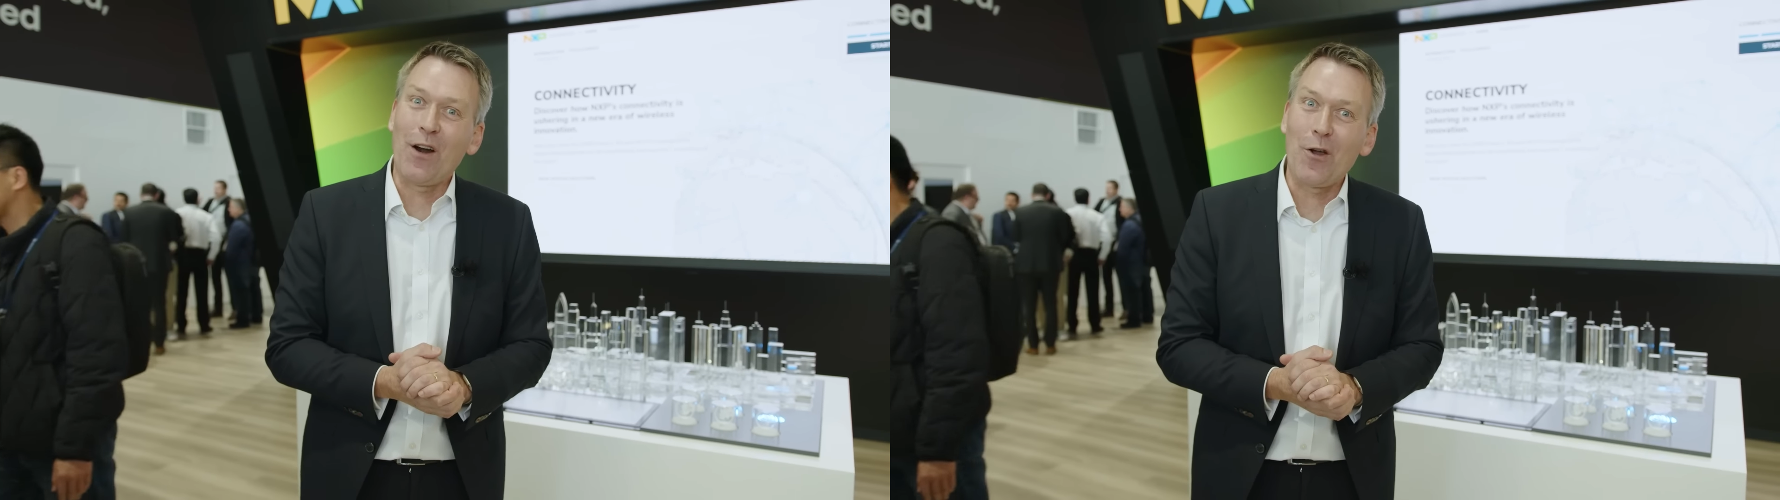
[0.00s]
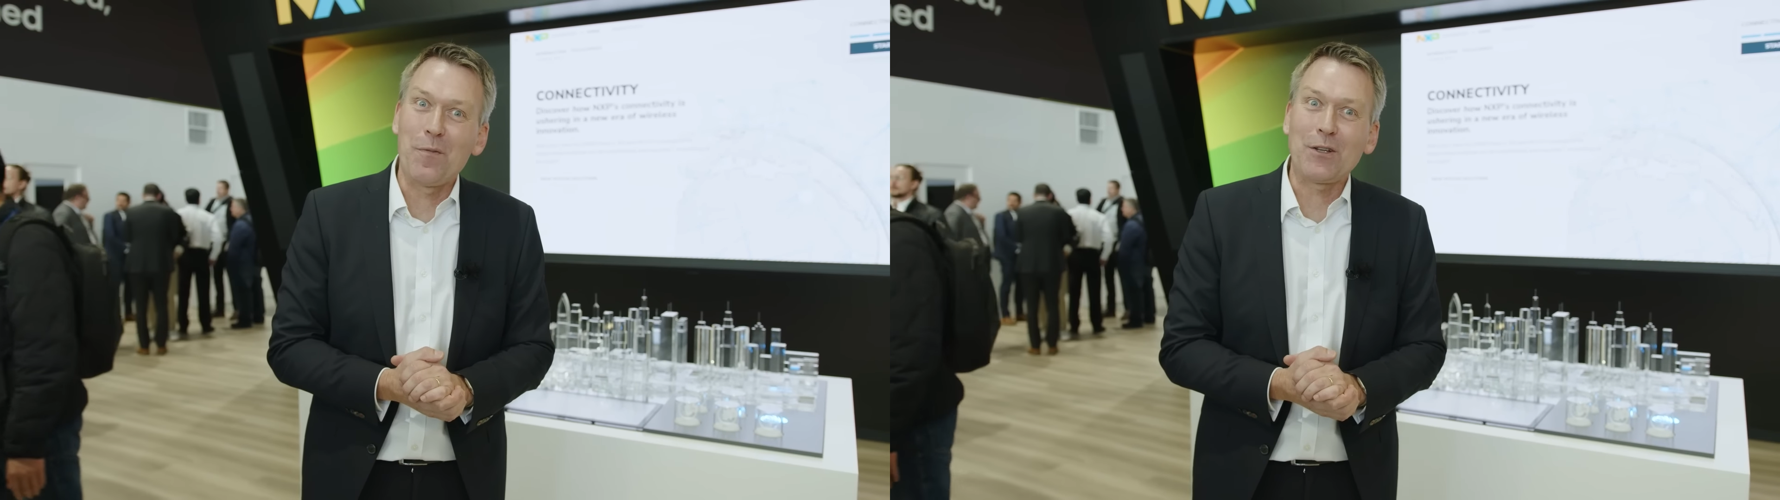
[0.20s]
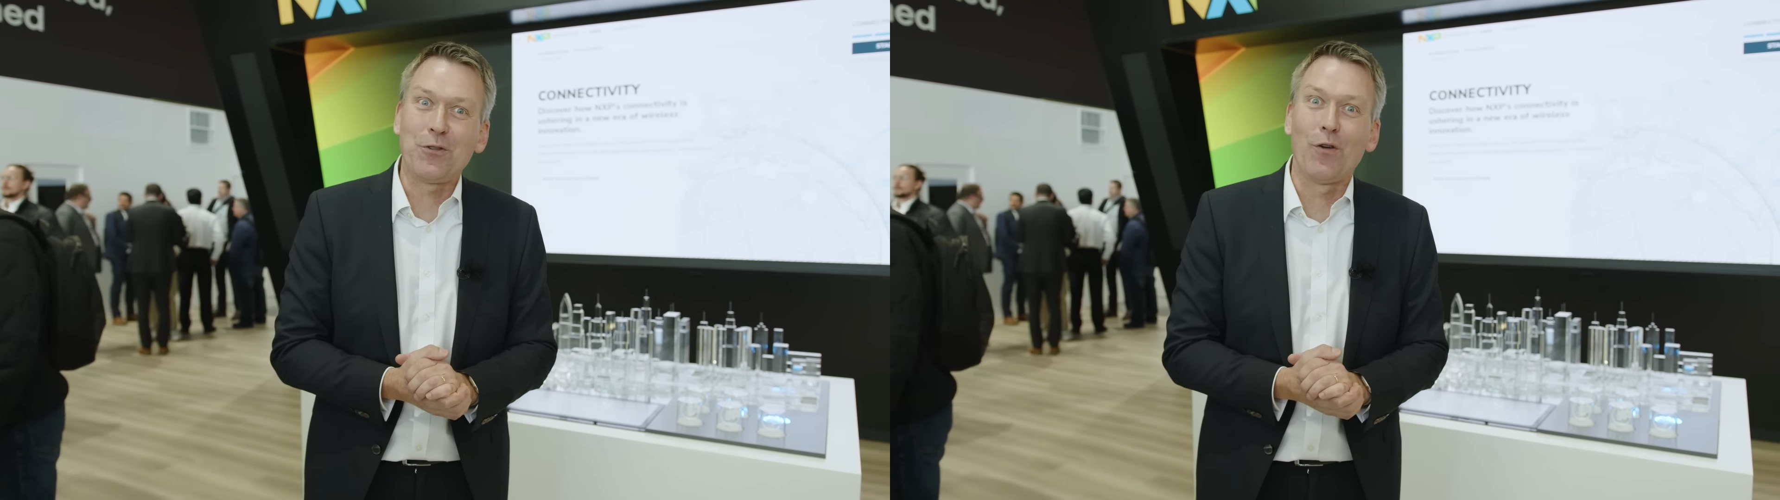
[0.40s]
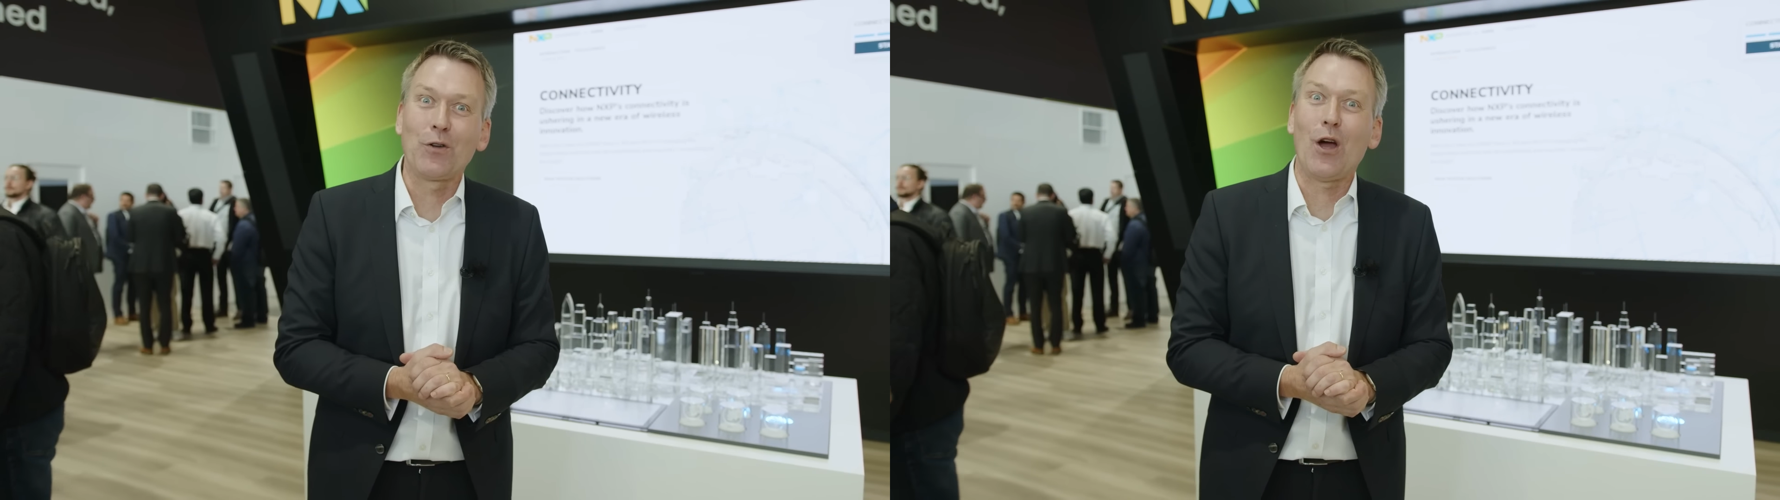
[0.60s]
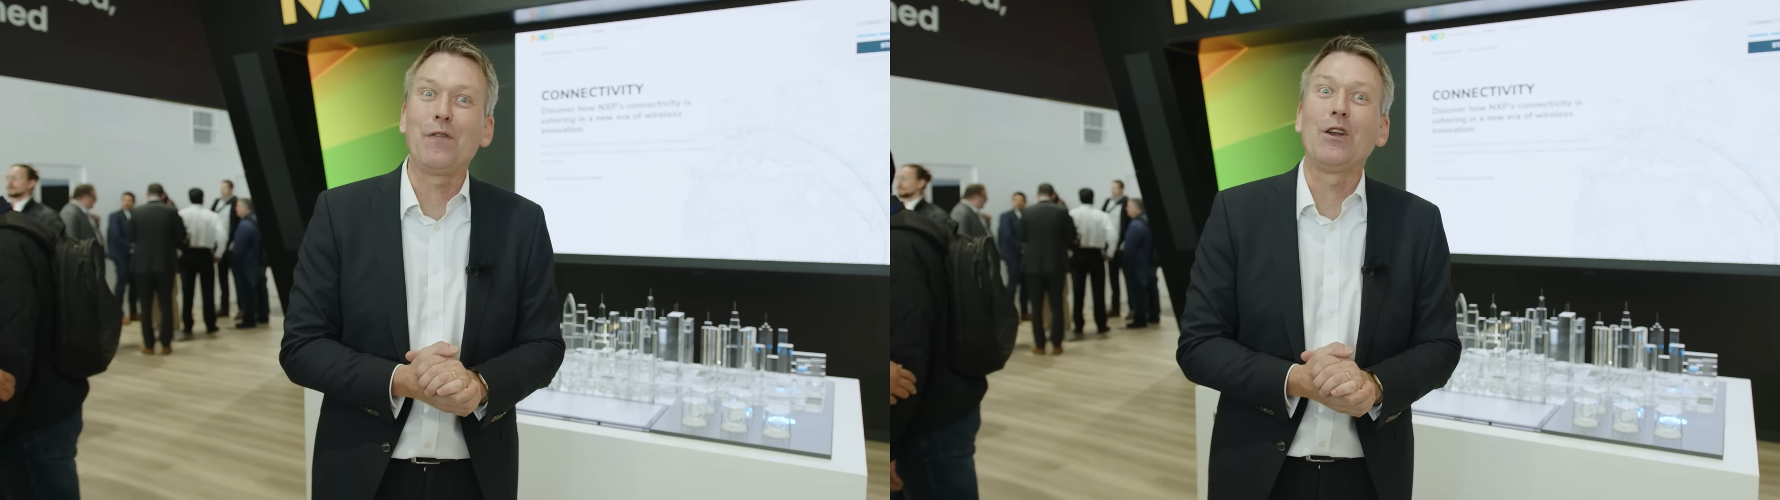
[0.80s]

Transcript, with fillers: very much forward to have